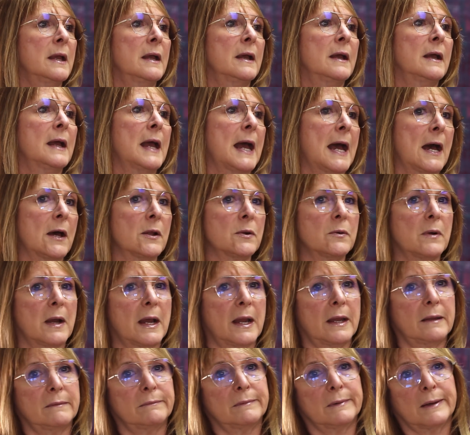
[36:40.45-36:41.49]
How do
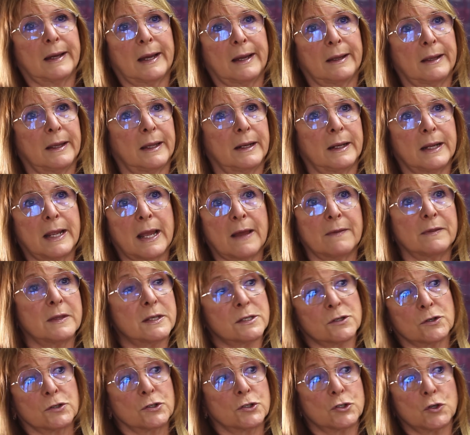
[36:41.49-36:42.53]
I, and again, these
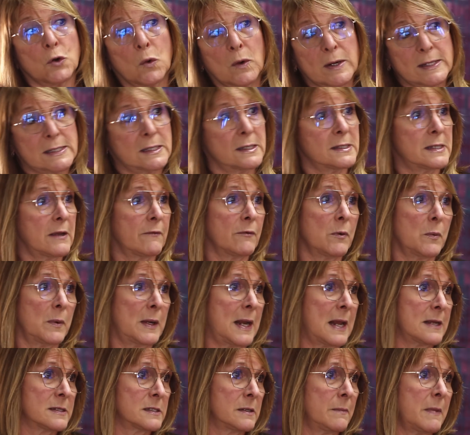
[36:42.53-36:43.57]
are choices everyone
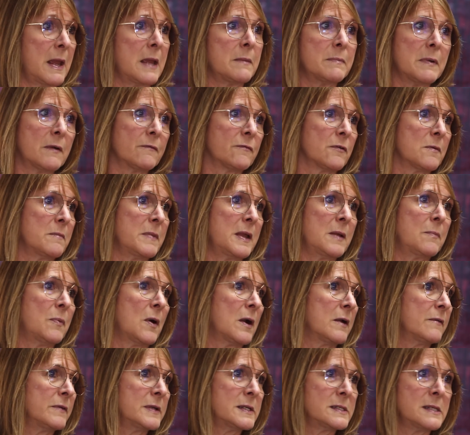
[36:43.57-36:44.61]
has to make, but for me, part of
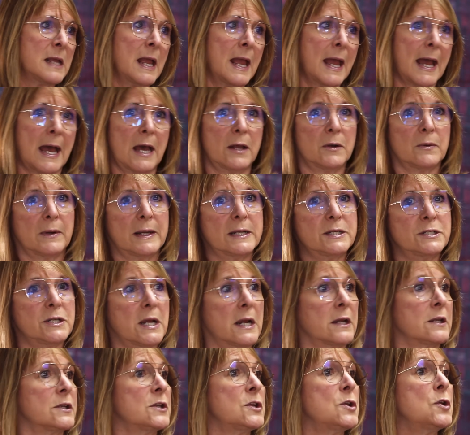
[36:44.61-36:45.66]
it is, how do I
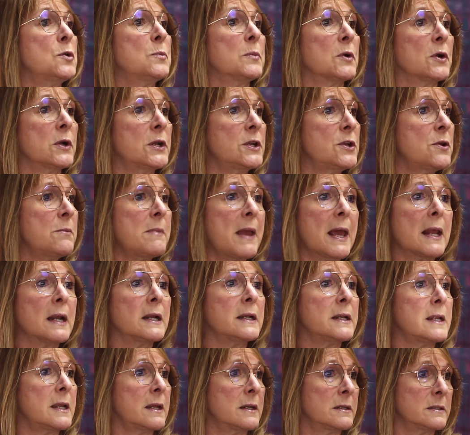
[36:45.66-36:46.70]
inject humor and
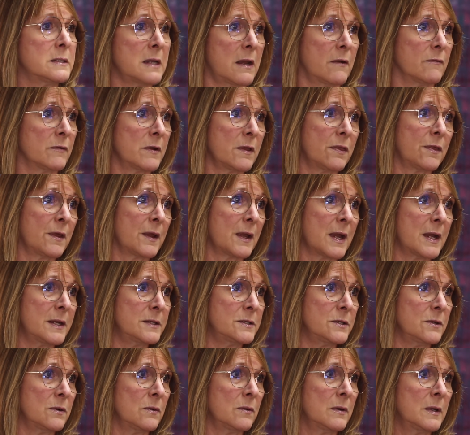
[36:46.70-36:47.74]
humanity into everything I
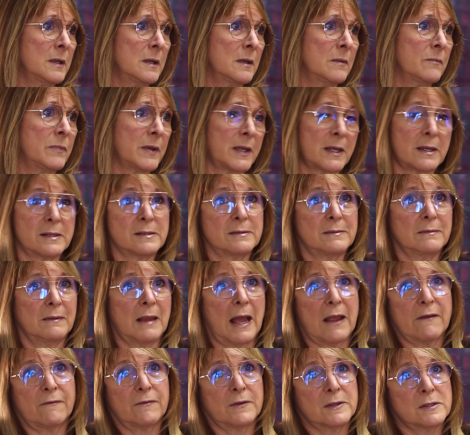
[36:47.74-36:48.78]
do? Because
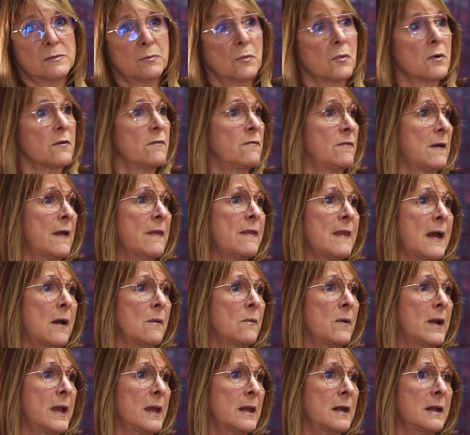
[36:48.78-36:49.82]
life is more fun that
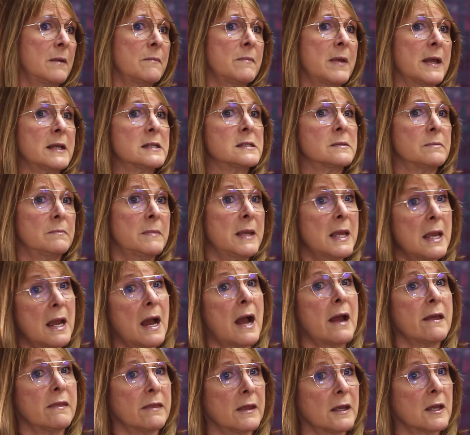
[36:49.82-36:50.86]
way, and it makes me, I
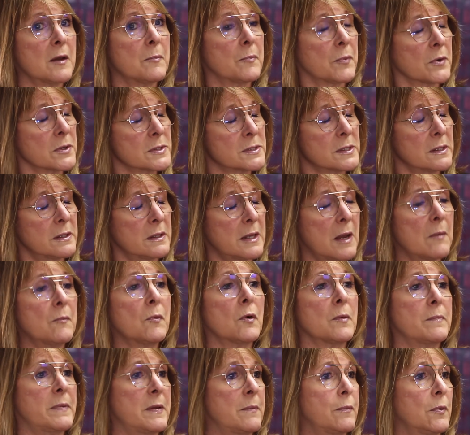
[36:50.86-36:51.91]
think, a person that more
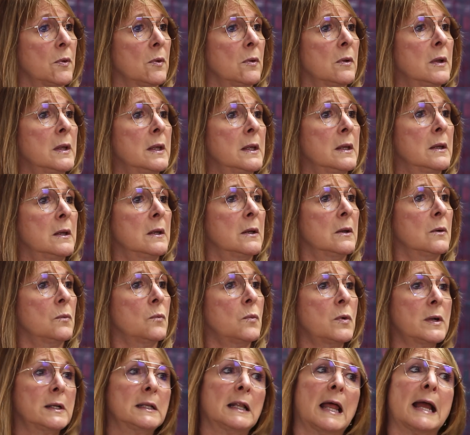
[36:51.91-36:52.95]
people
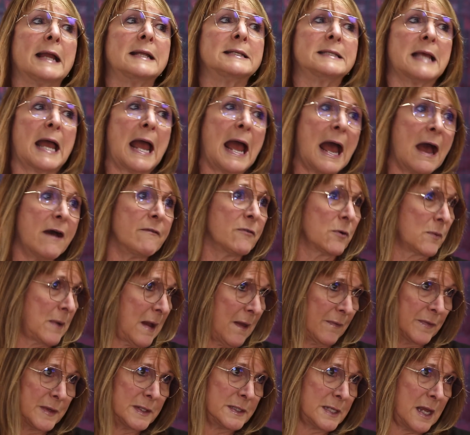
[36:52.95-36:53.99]
would like to have around
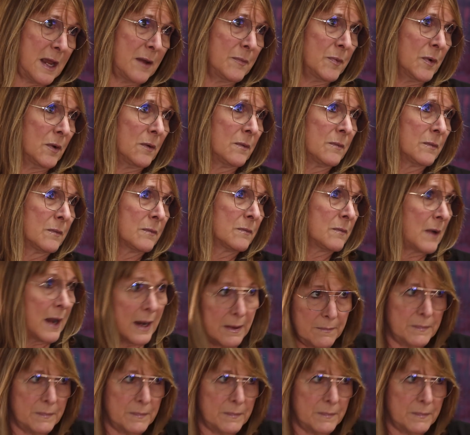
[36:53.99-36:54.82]
the table, right?